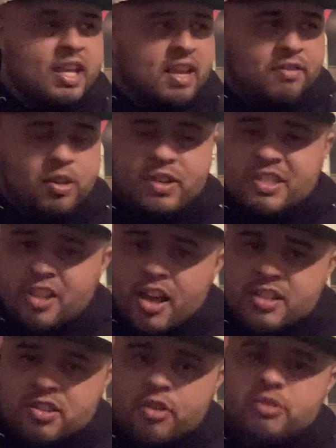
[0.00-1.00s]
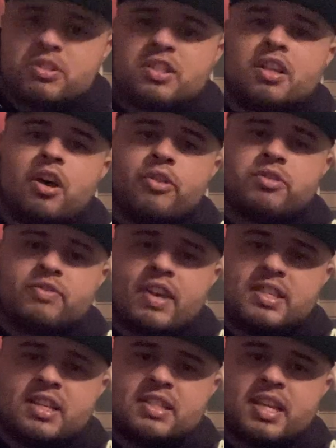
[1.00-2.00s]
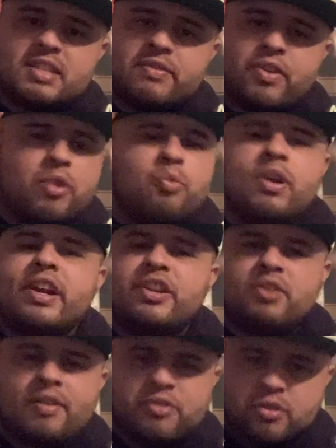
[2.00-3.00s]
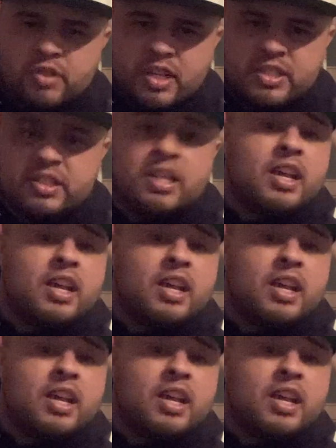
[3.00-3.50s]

Even though he's lost all those fights against Tyson Fury, what did he do after those losses?